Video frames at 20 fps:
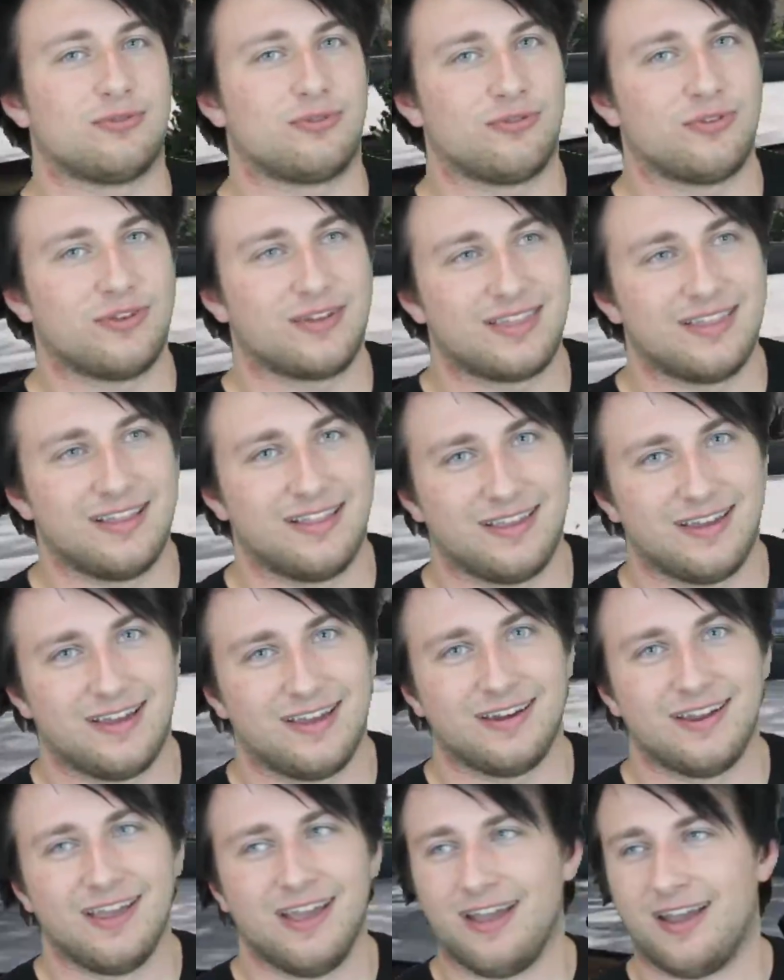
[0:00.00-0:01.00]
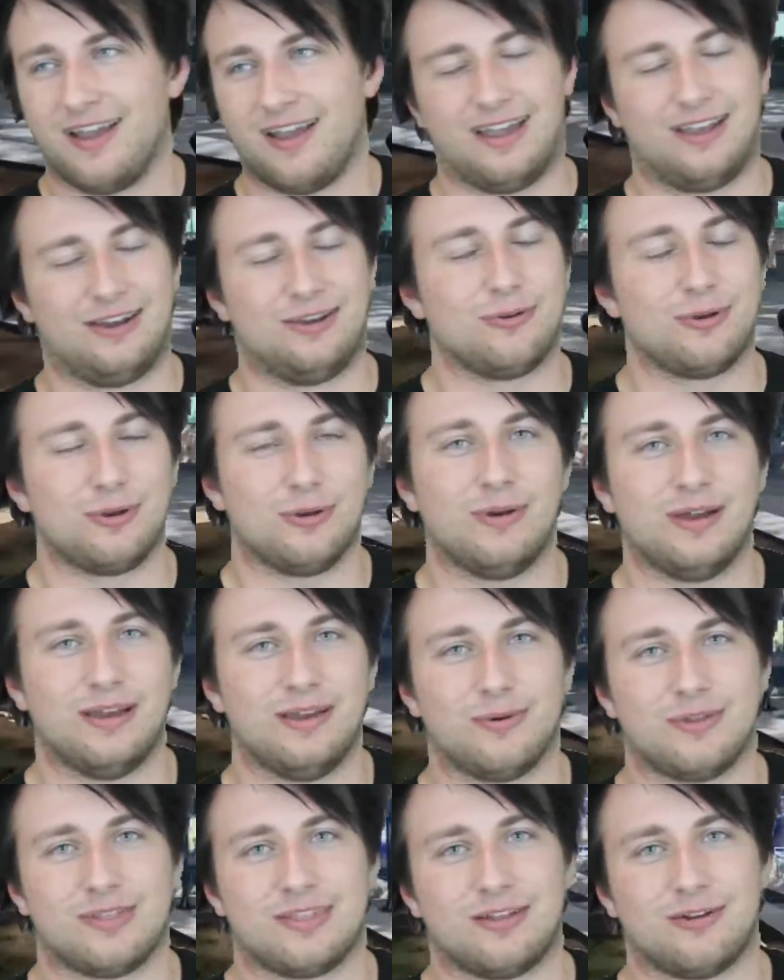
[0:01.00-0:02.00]
for fixing that. I don't know why
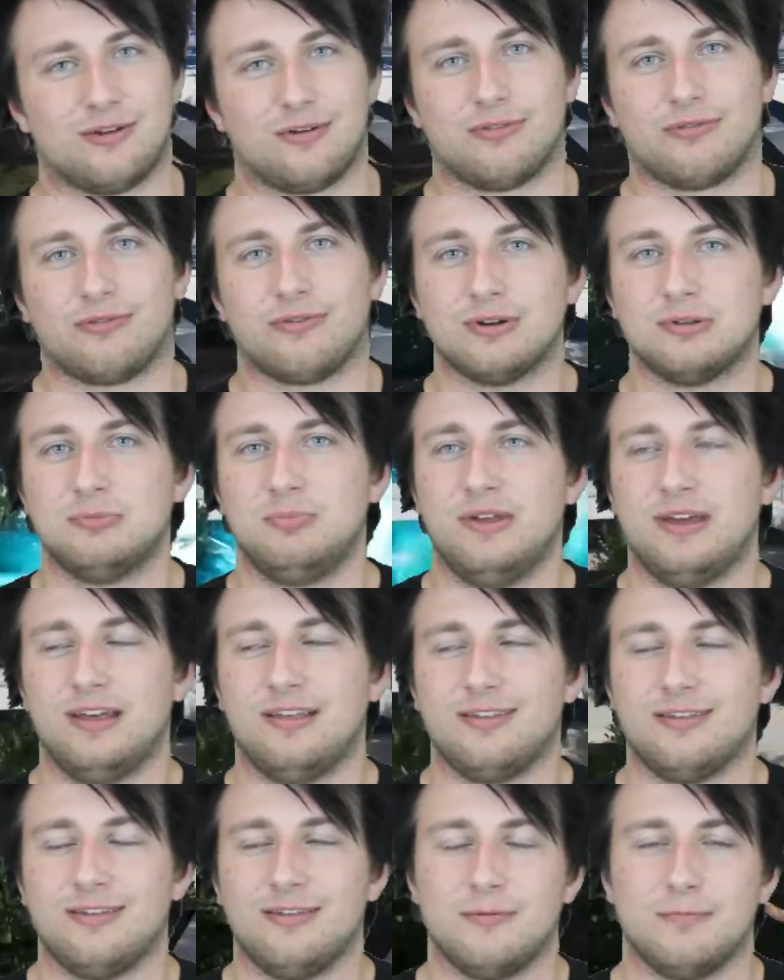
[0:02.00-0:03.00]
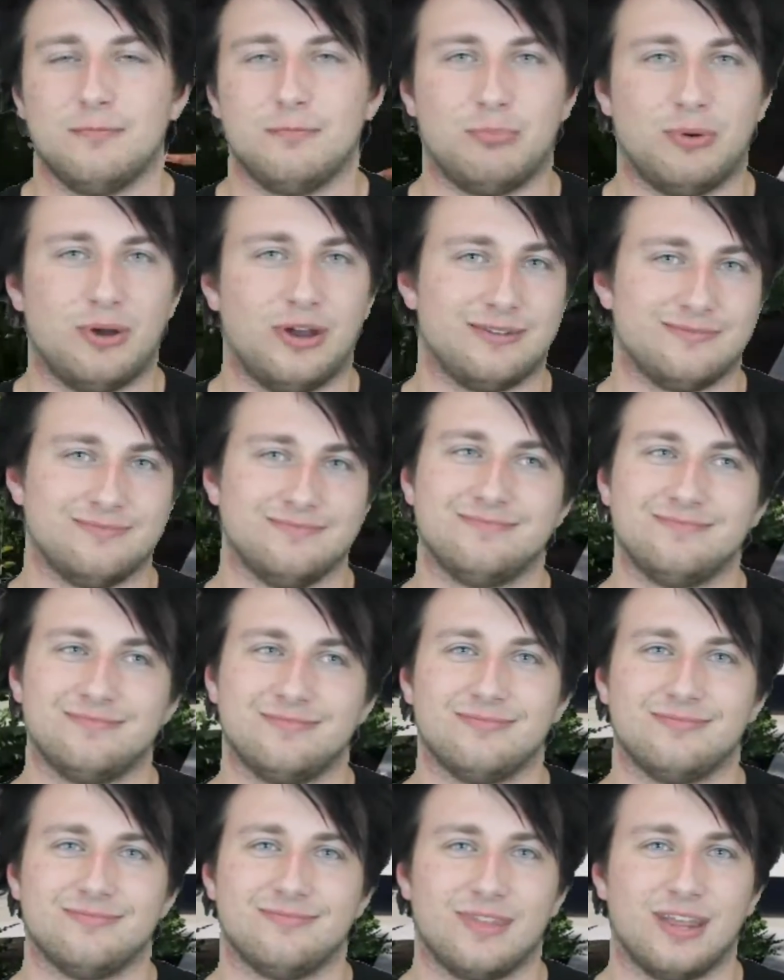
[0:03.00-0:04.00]
it wasn't there in the first place, but
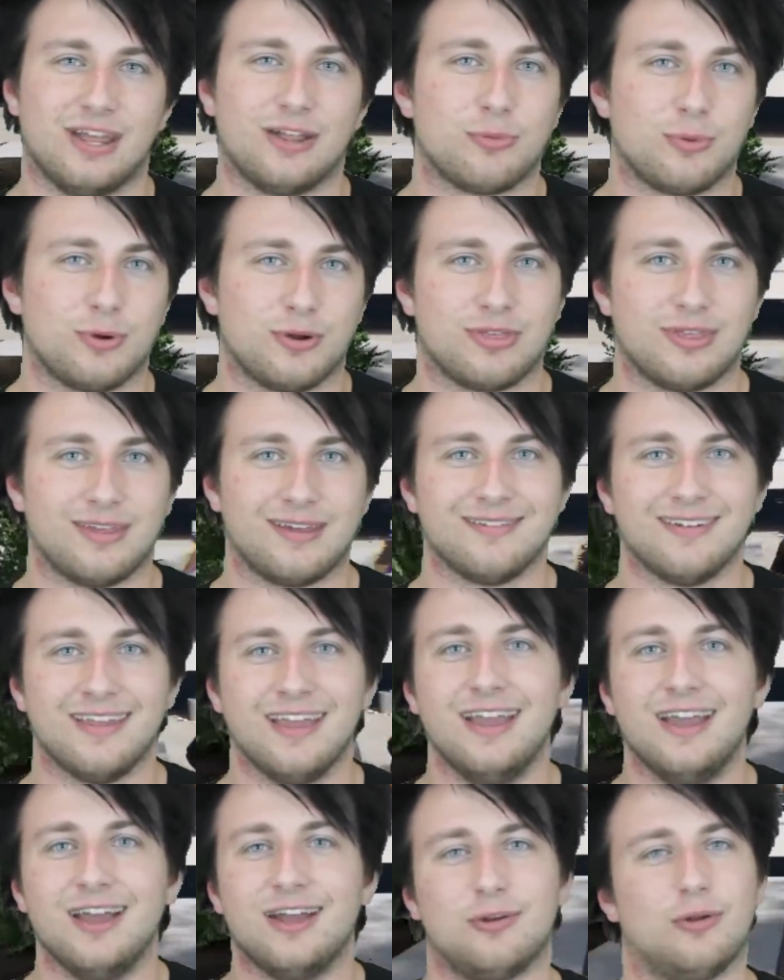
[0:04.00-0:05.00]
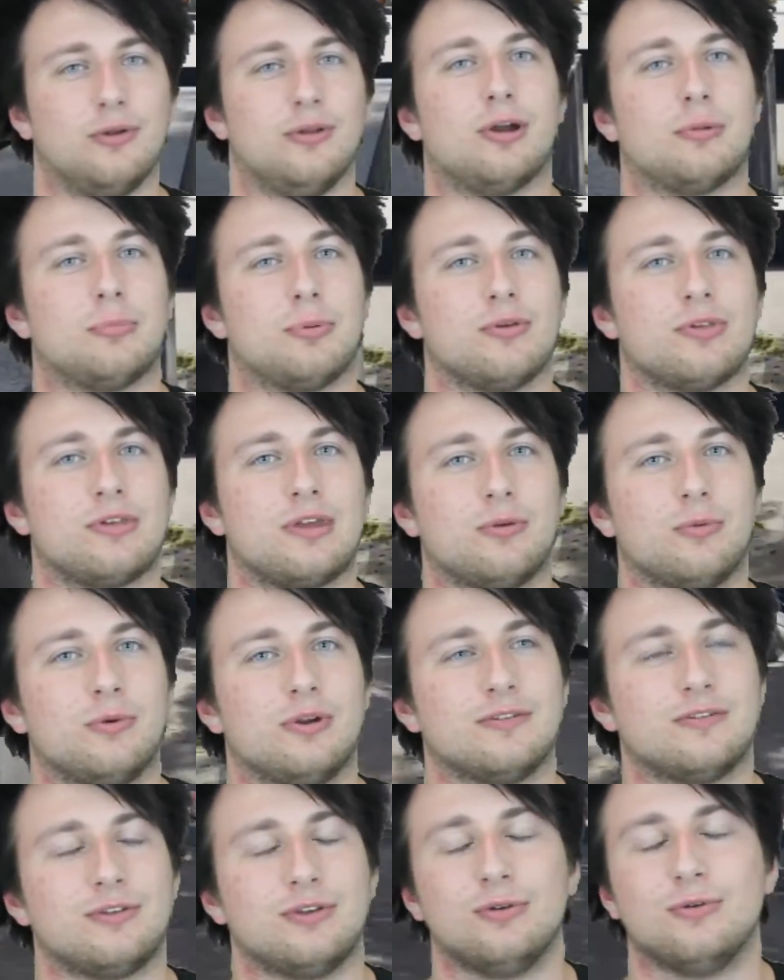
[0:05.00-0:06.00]
it's worth it. Tony Hawk Pro Skater
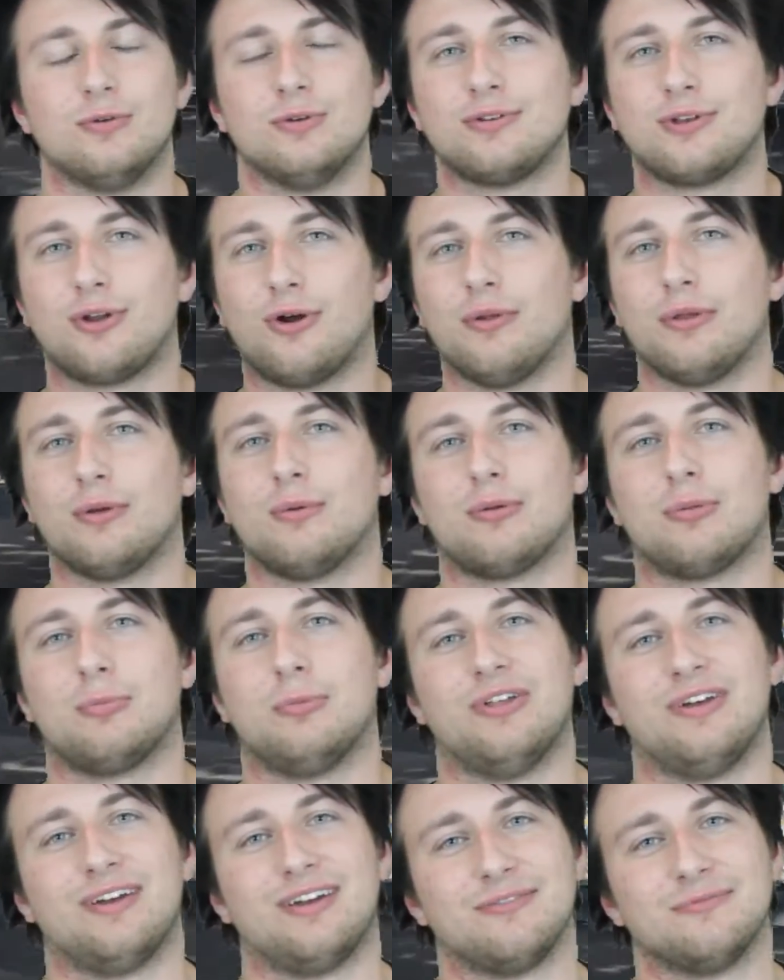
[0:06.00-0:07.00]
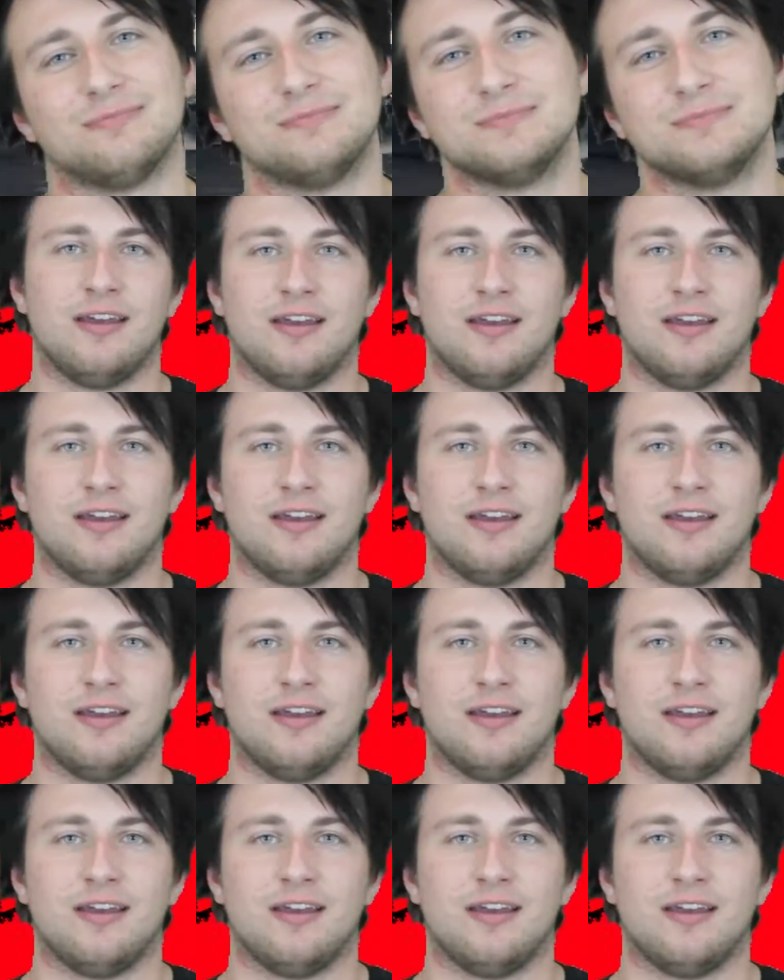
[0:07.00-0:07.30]
1 and 2, totally worth playing.